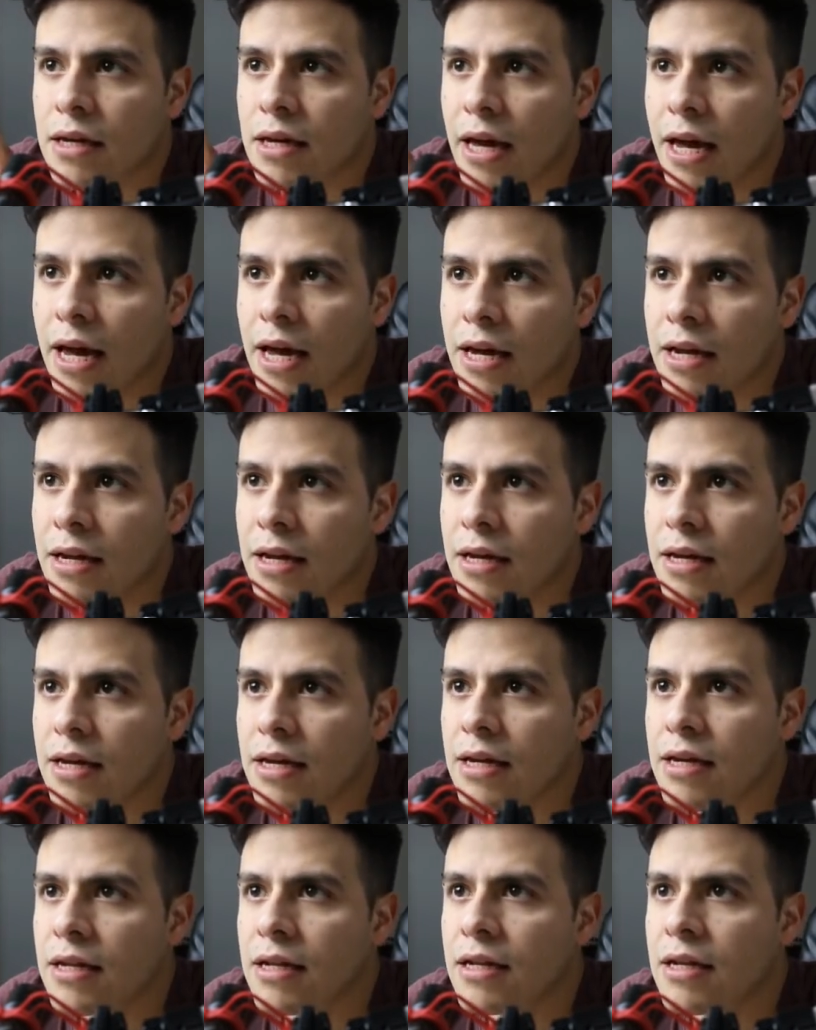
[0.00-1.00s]
And
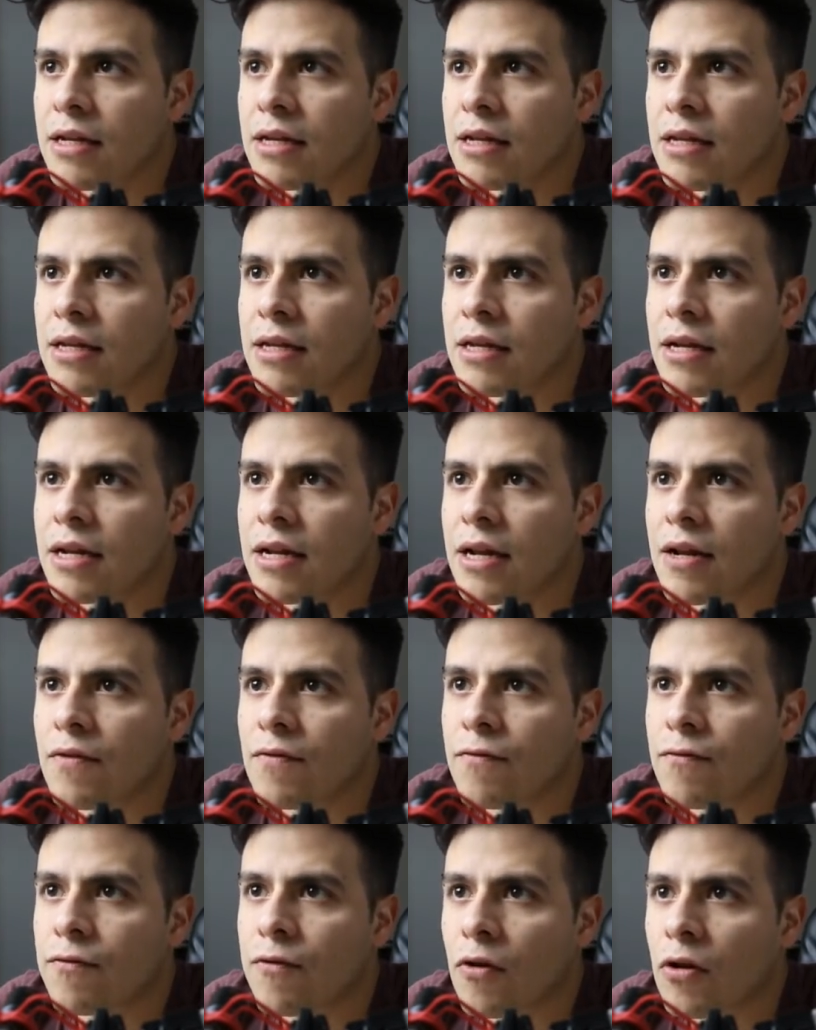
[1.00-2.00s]
in the
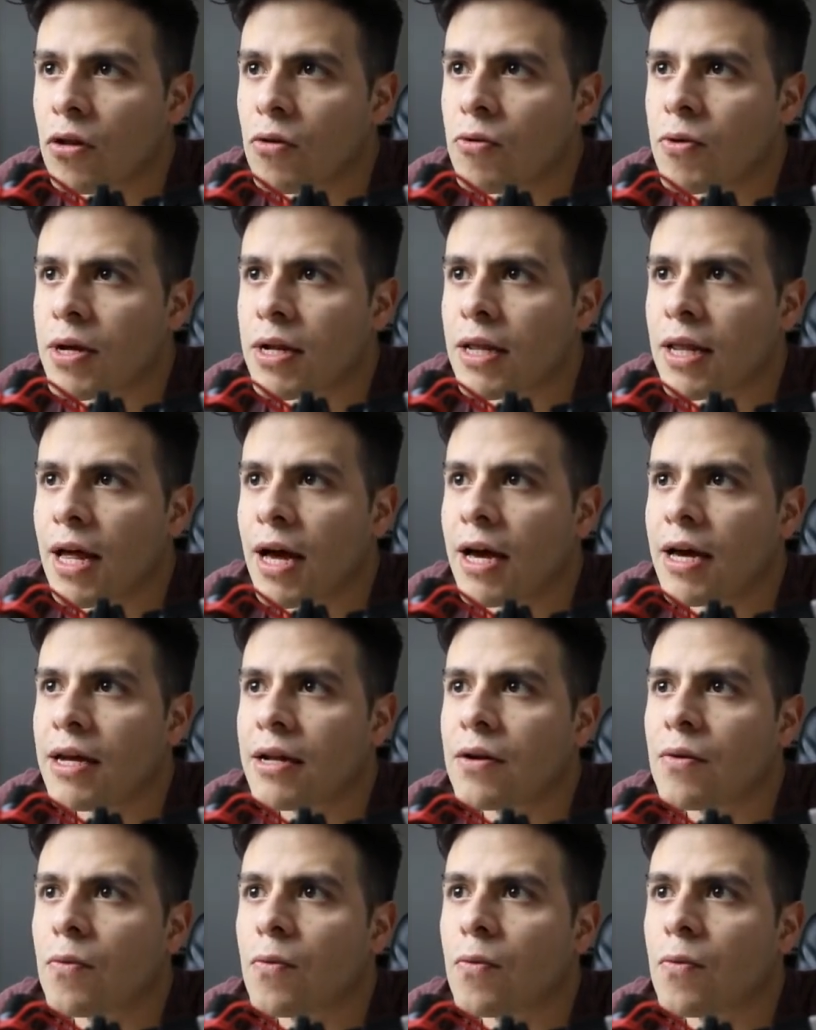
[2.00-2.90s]
following line,